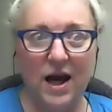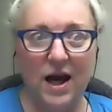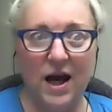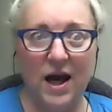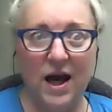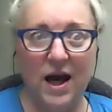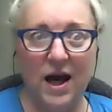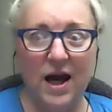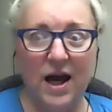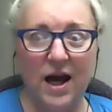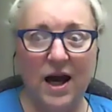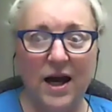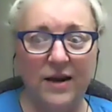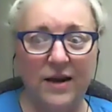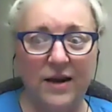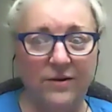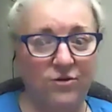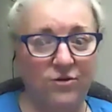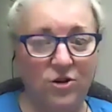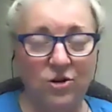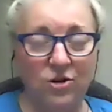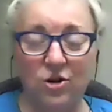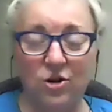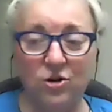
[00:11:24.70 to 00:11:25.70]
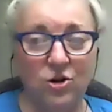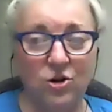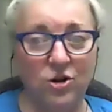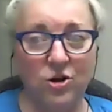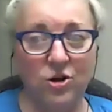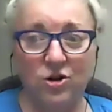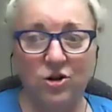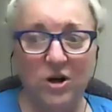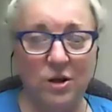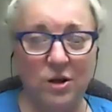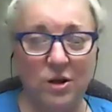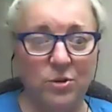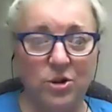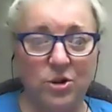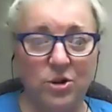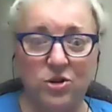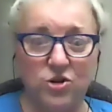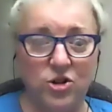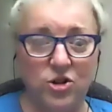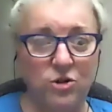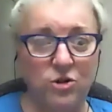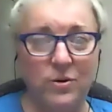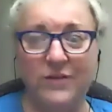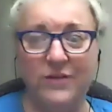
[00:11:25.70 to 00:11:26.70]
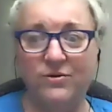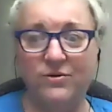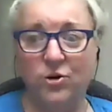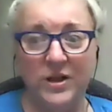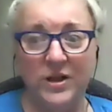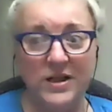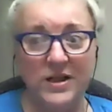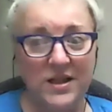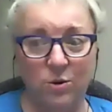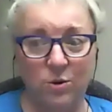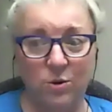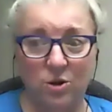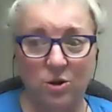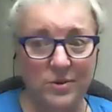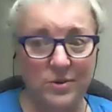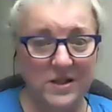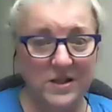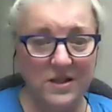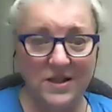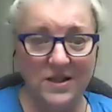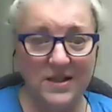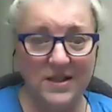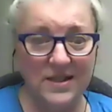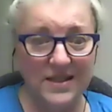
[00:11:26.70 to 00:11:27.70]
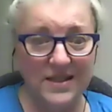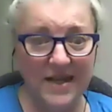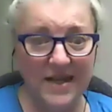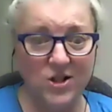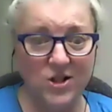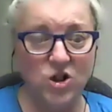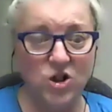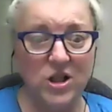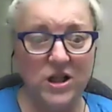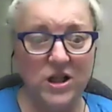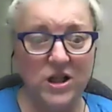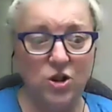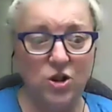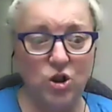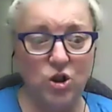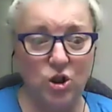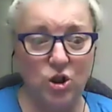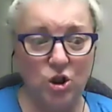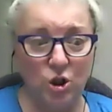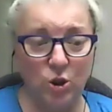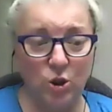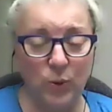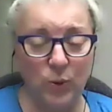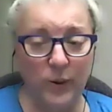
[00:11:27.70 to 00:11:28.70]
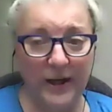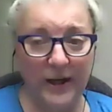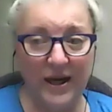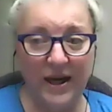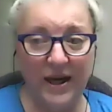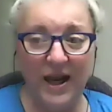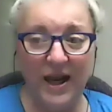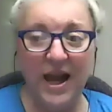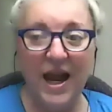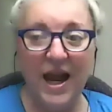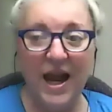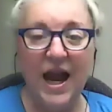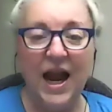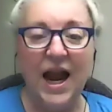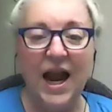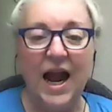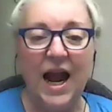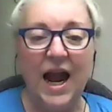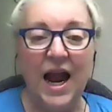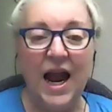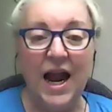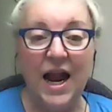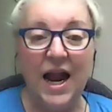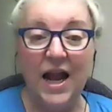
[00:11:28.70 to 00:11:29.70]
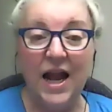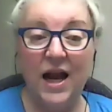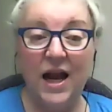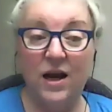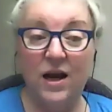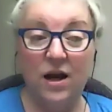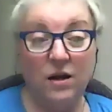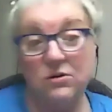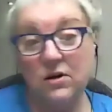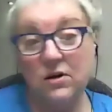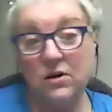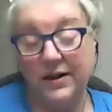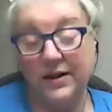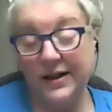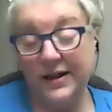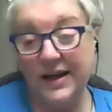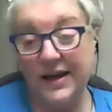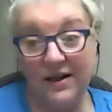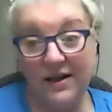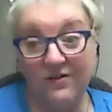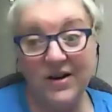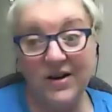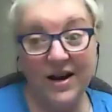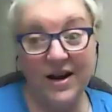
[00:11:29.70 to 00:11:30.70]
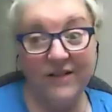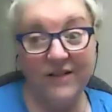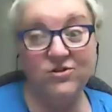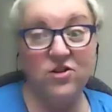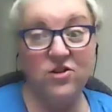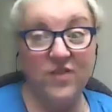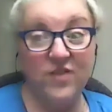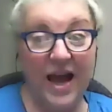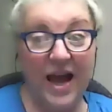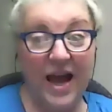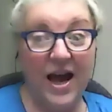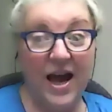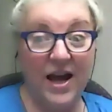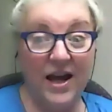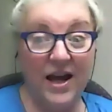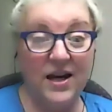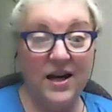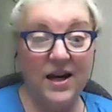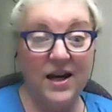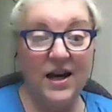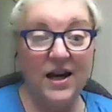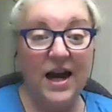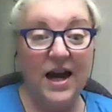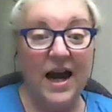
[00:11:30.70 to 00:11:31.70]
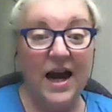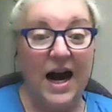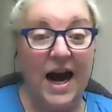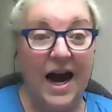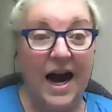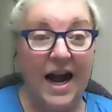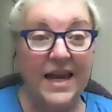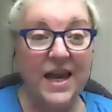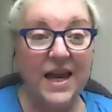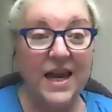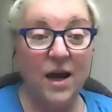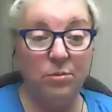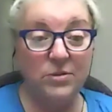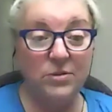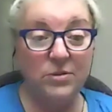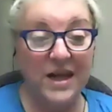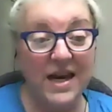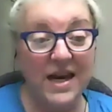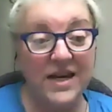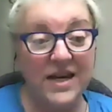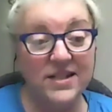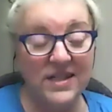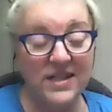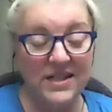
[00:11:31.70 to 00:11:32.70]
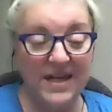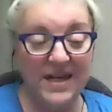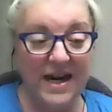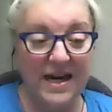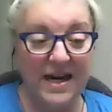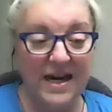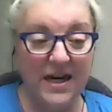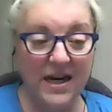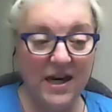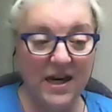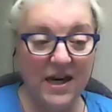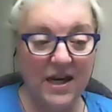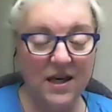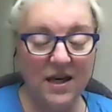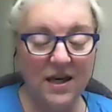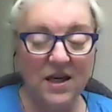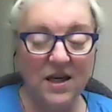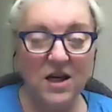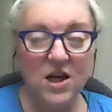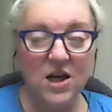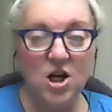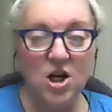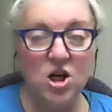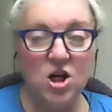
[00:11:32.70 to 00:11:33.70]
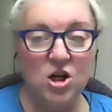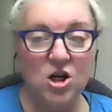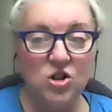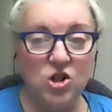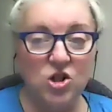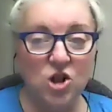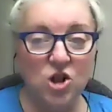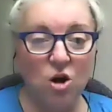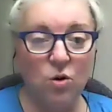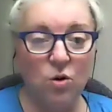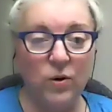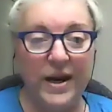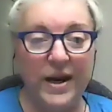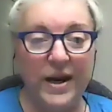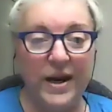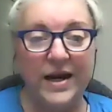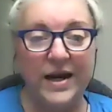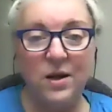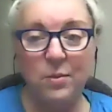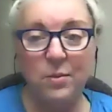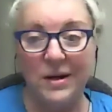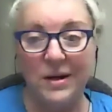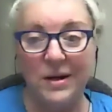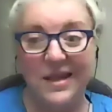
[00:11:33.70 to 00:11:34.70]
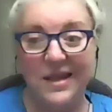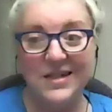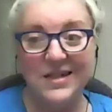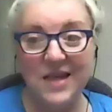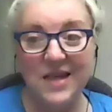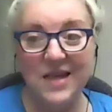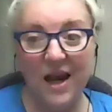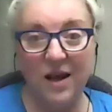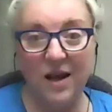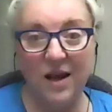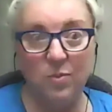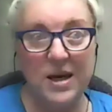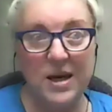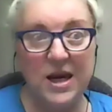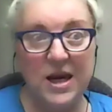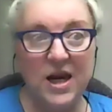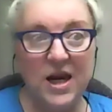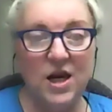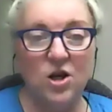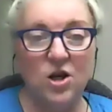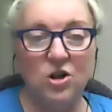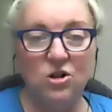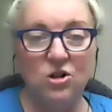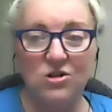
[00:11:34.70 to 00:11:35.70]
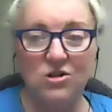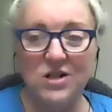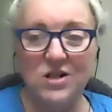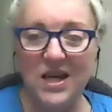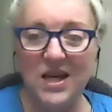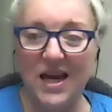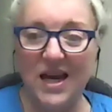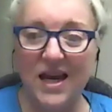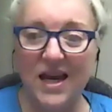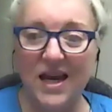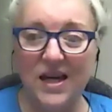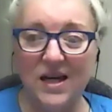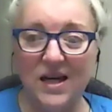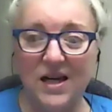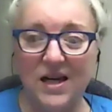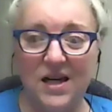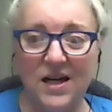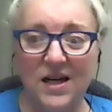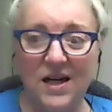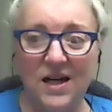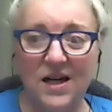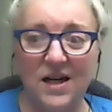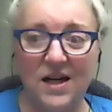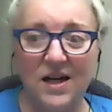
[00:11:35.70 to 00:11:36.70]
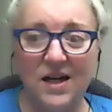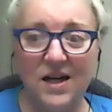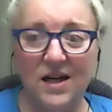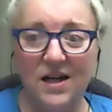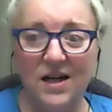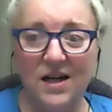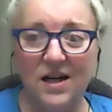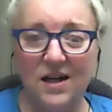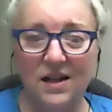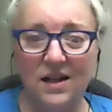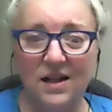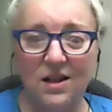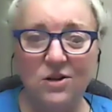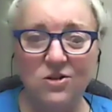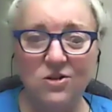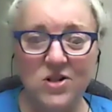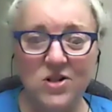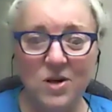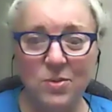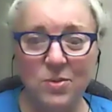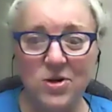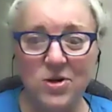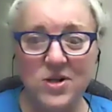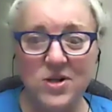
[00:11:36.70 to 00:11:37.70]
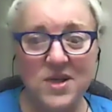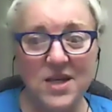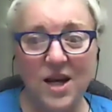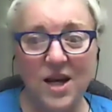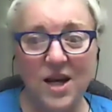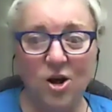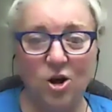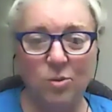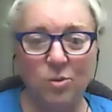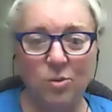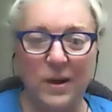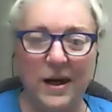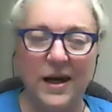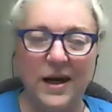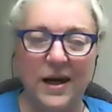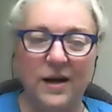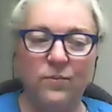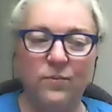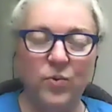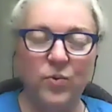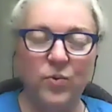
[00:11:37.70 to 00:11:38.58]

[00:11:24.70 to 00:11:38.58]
uh, if you don't know your numbers, you have no idea what your business is actually doing. And even after that, I kept hesitating. So, anybody that's like me who's like, uh, those numbers scare me,